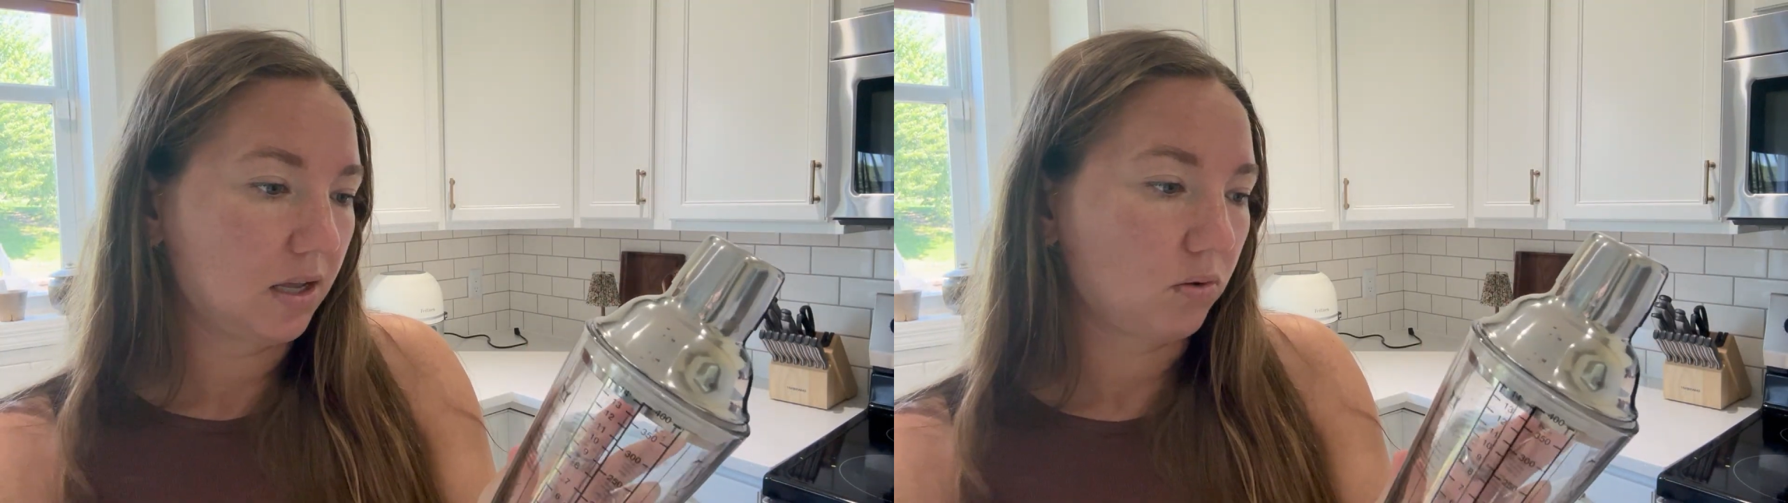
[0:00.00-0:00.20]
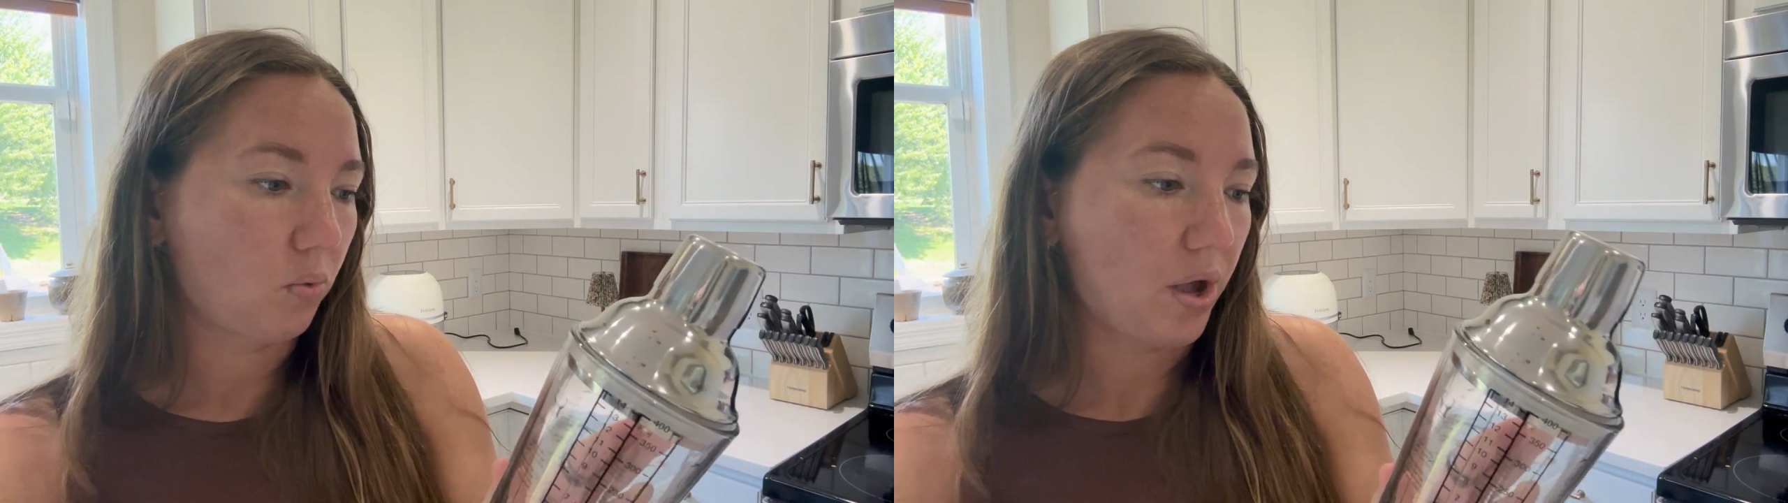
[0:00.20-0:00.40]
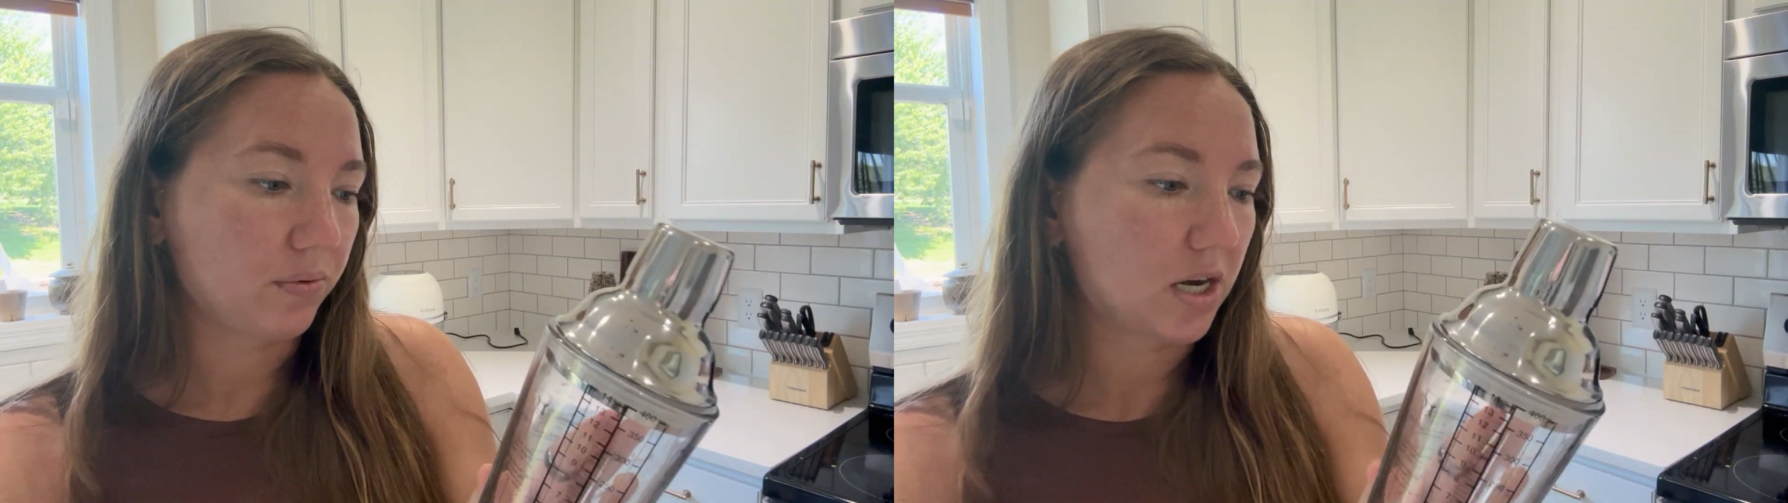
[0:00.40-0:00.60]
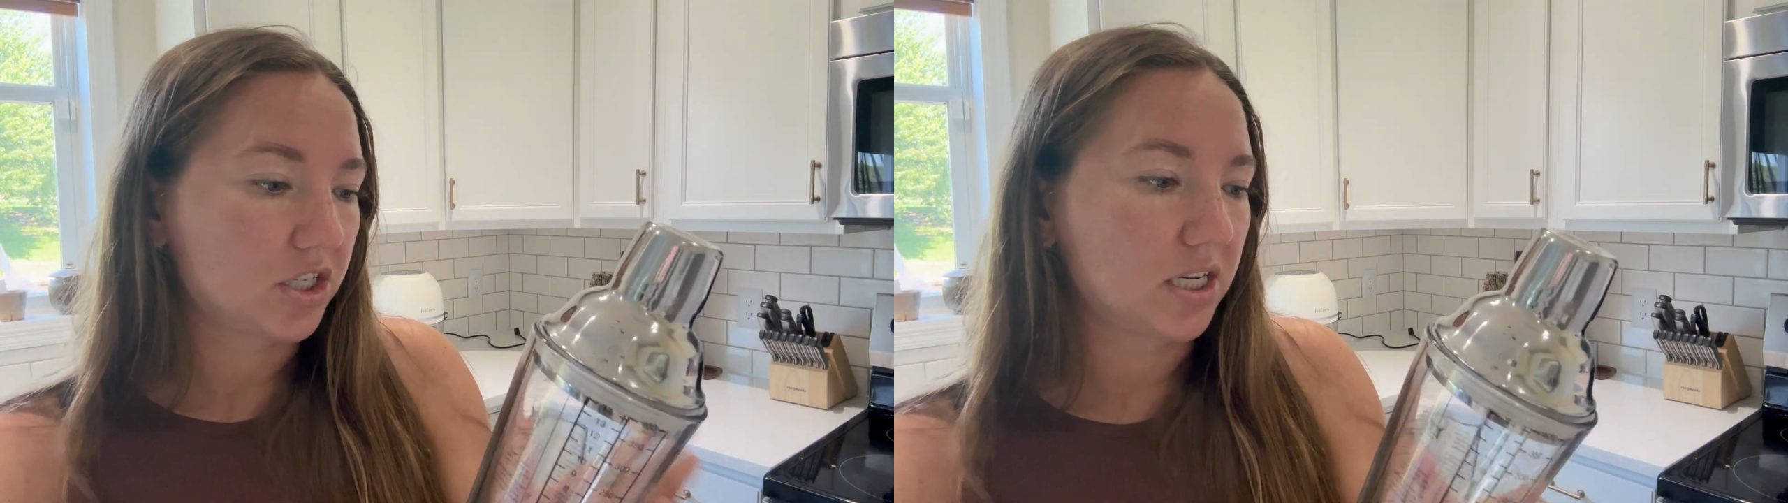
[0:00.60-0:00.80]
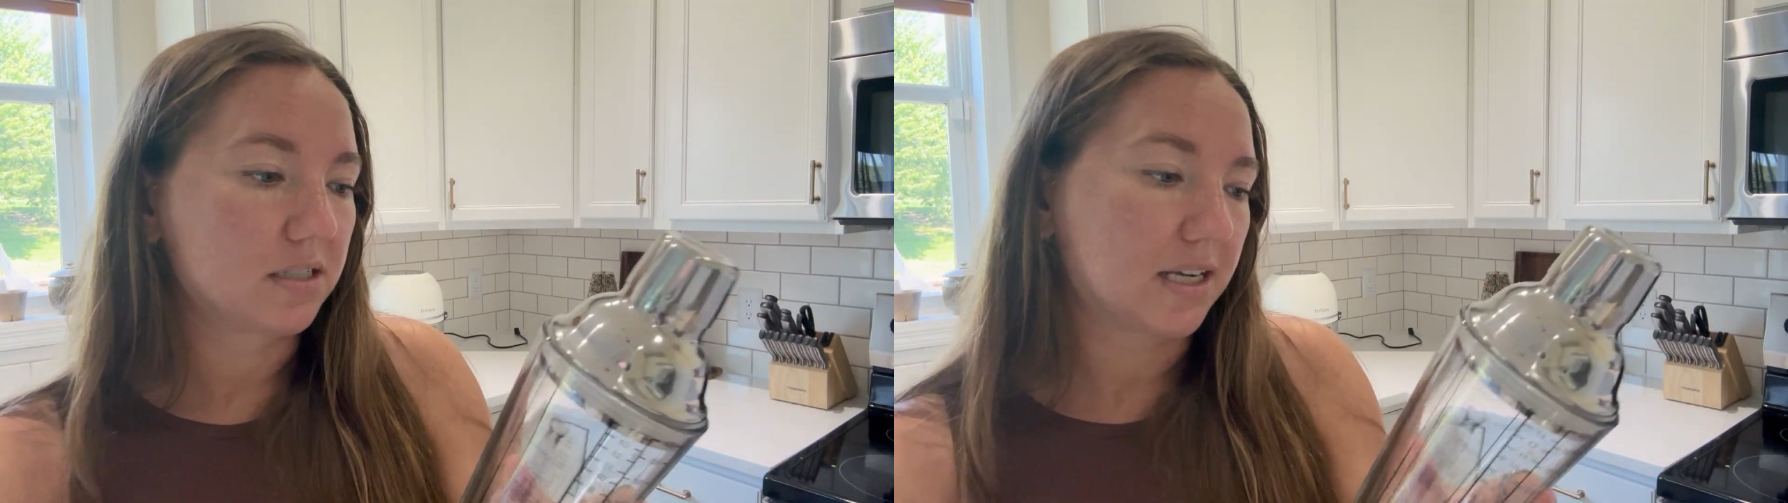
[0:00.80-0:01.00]
White
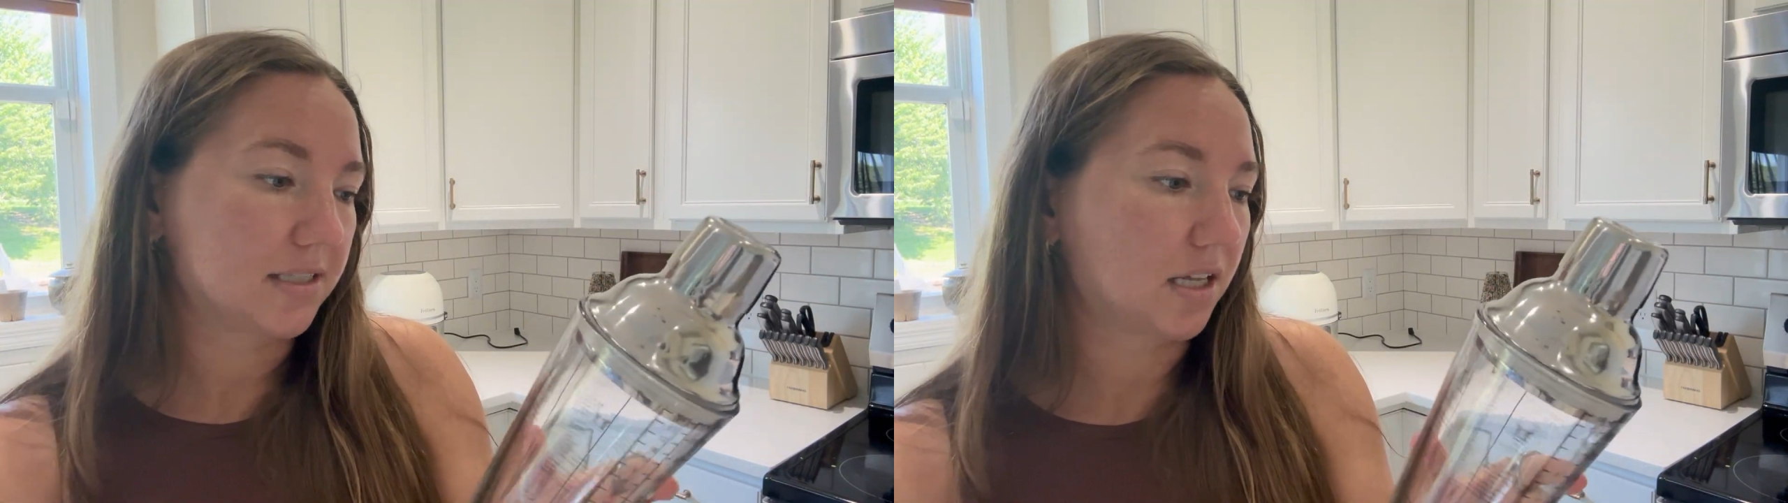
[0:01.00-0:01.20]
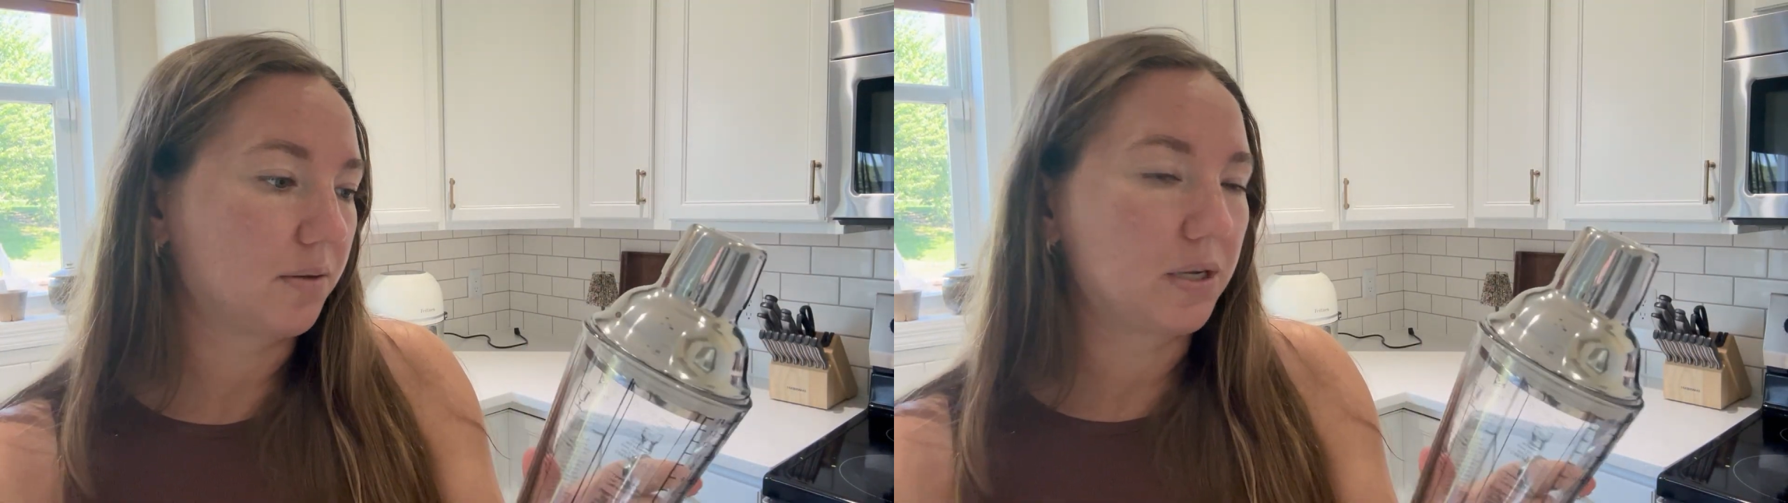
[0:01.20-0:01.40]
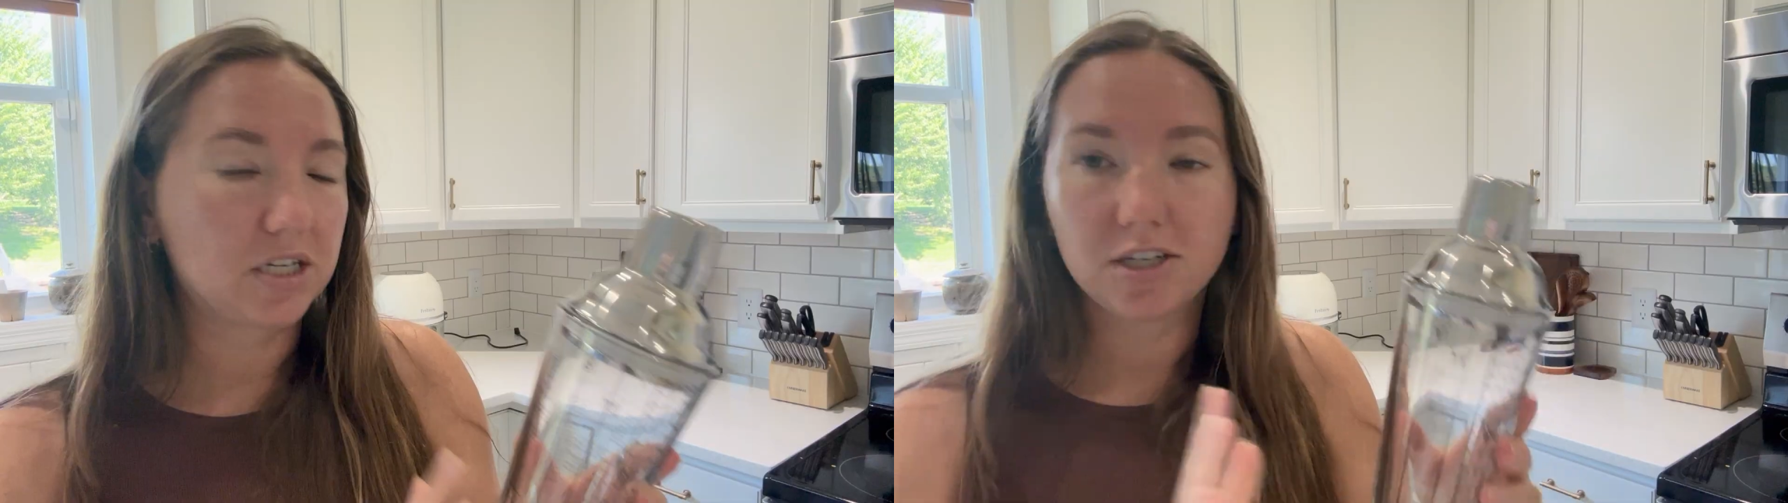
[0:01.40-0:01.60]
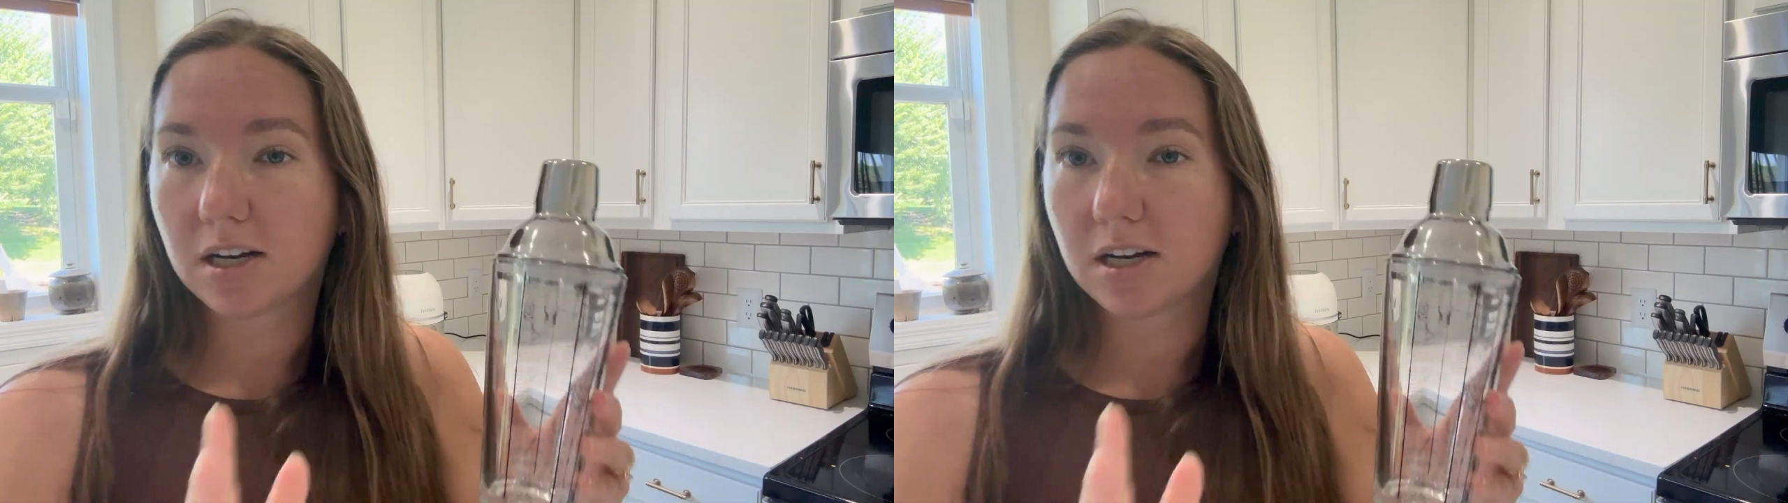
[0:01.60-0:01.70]
Russian, Sex on the Beach,